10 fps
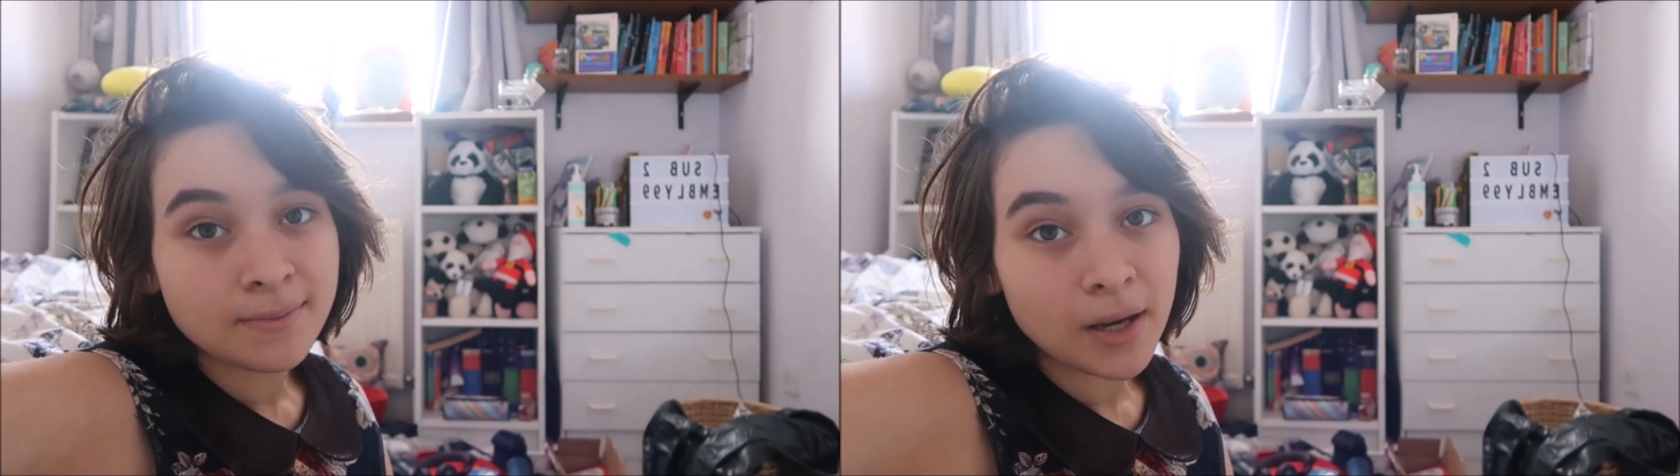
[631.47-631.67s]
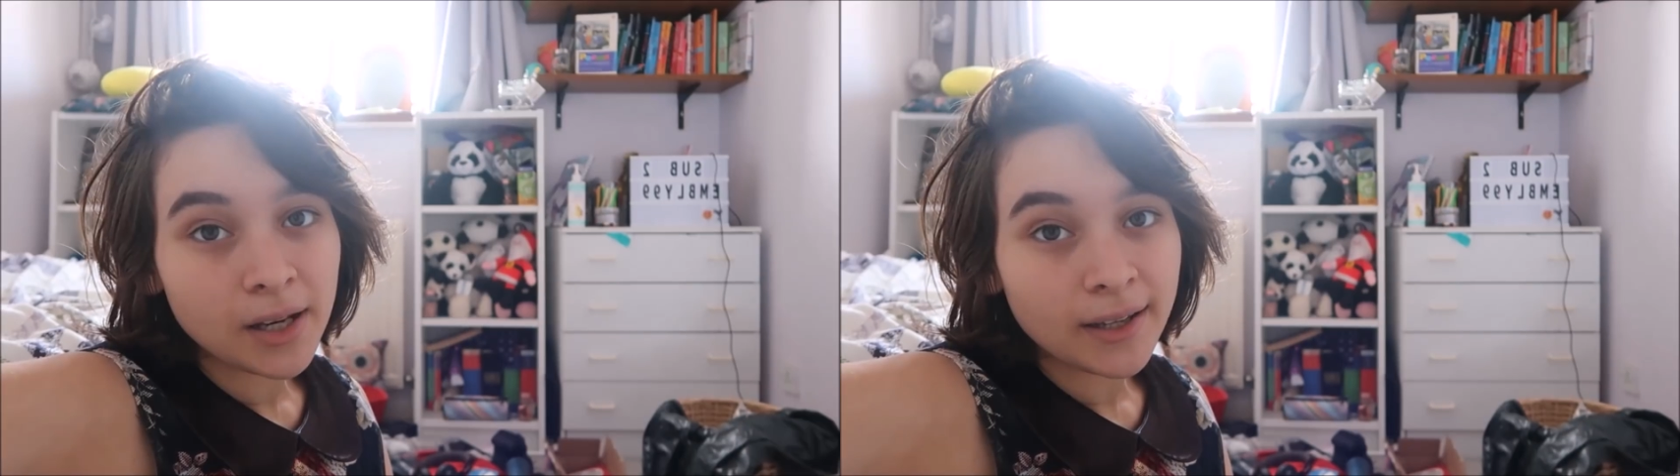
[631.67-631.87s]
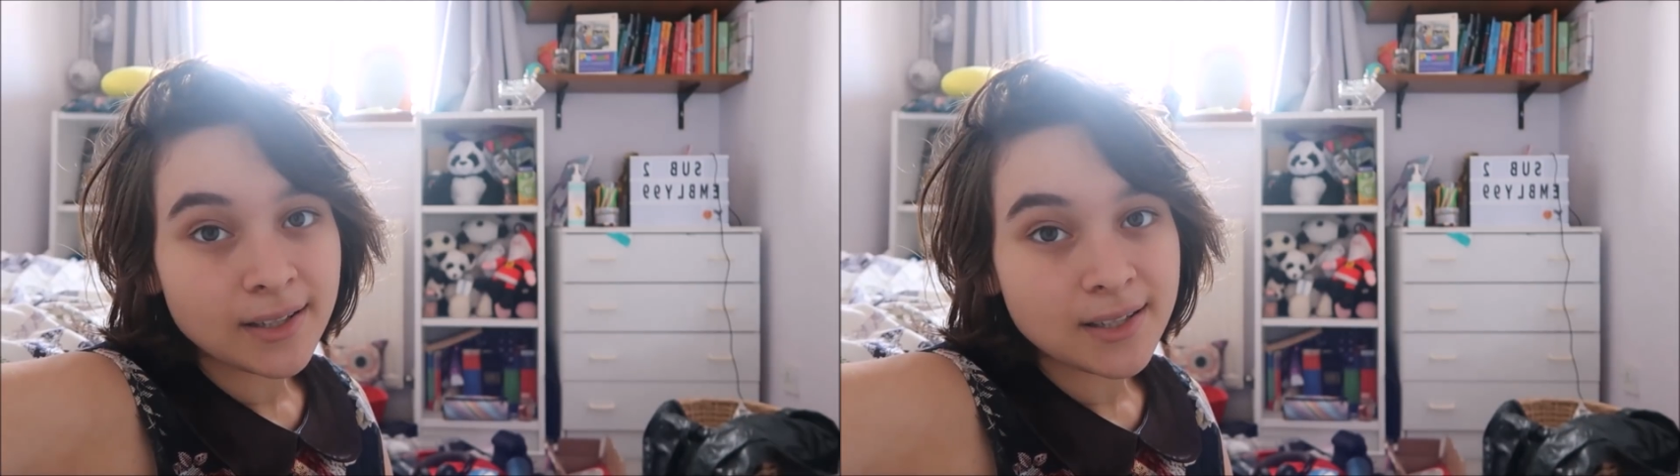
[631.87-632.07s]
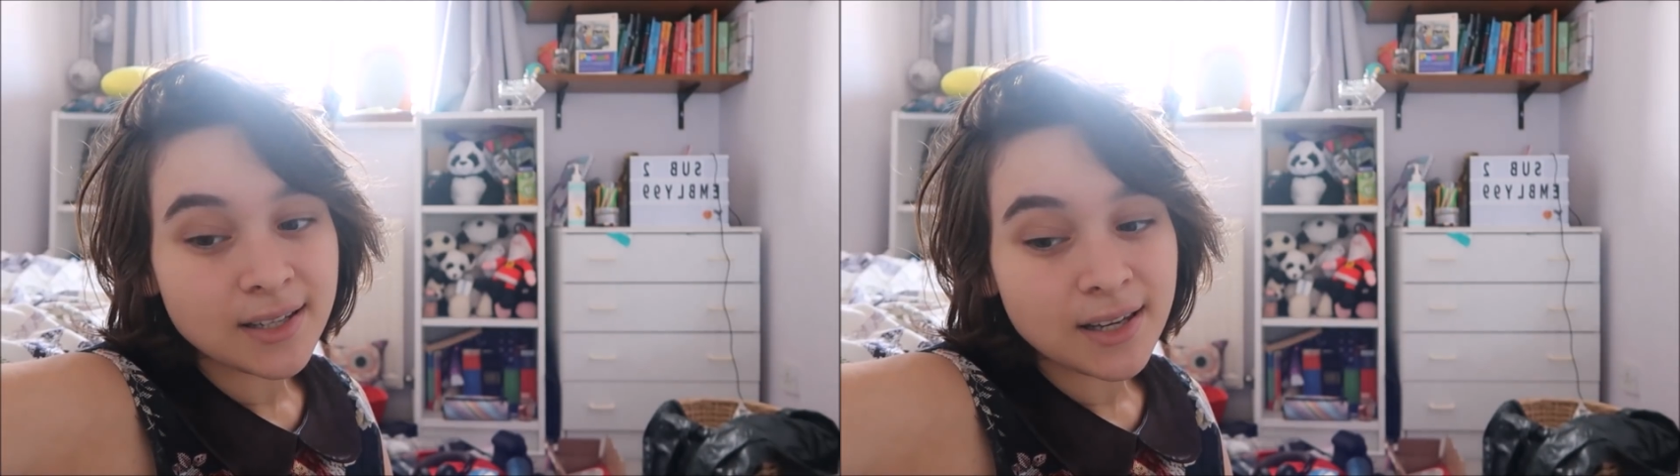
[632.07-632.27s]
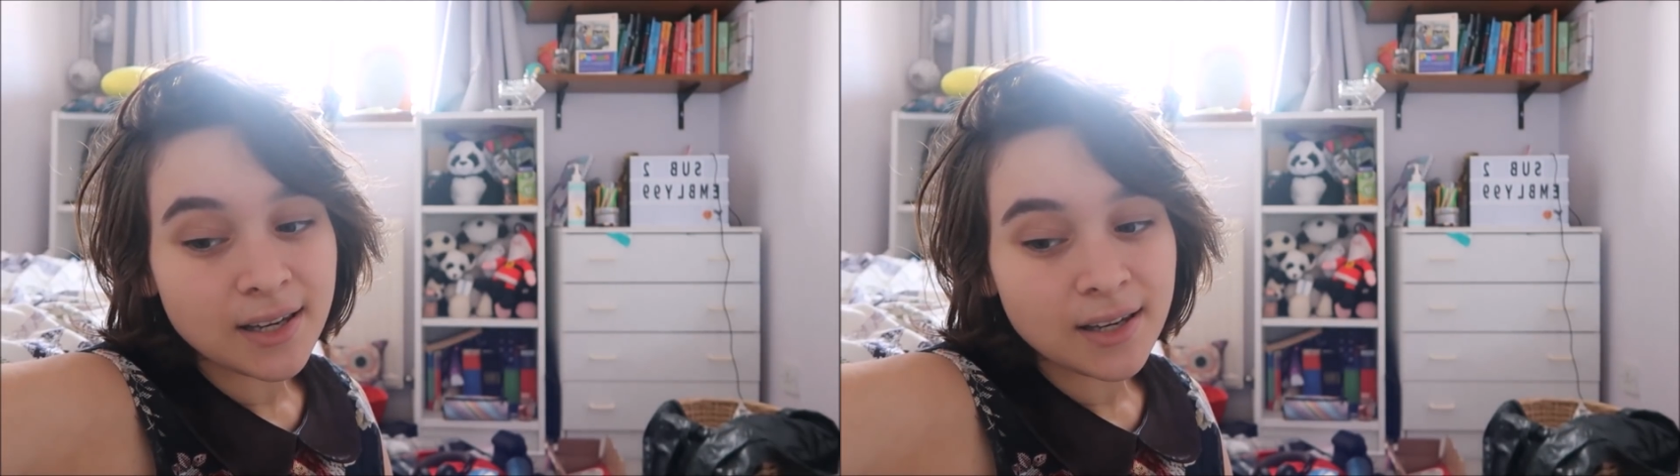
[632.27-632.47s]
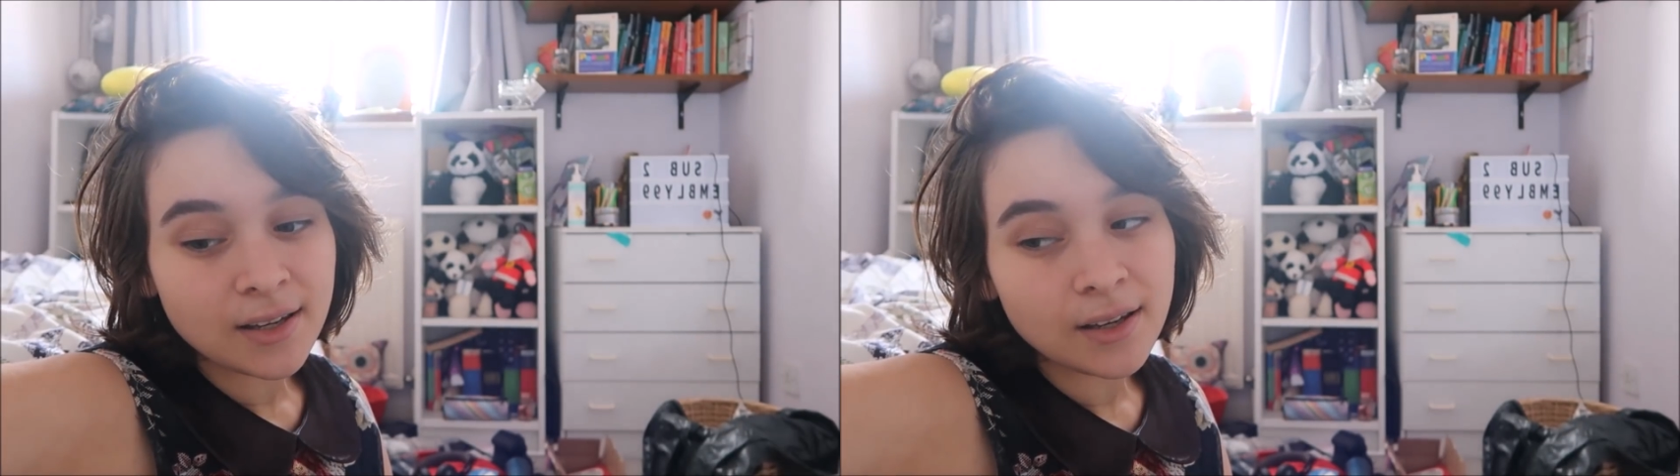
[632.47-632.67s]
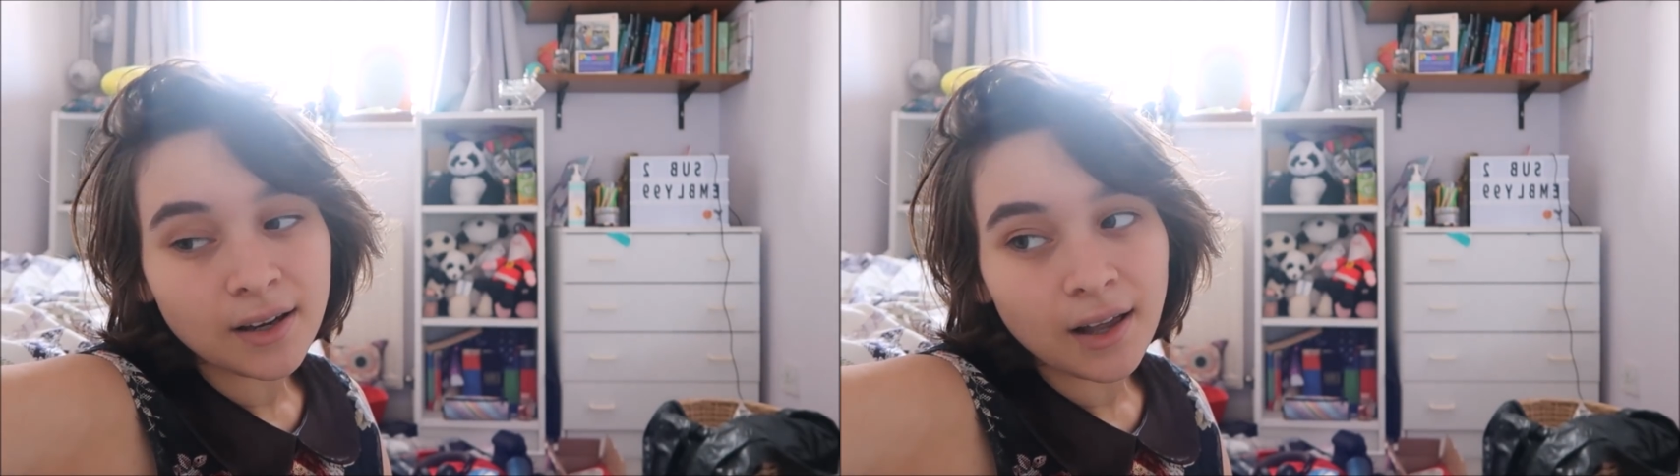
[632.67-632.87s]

might like to see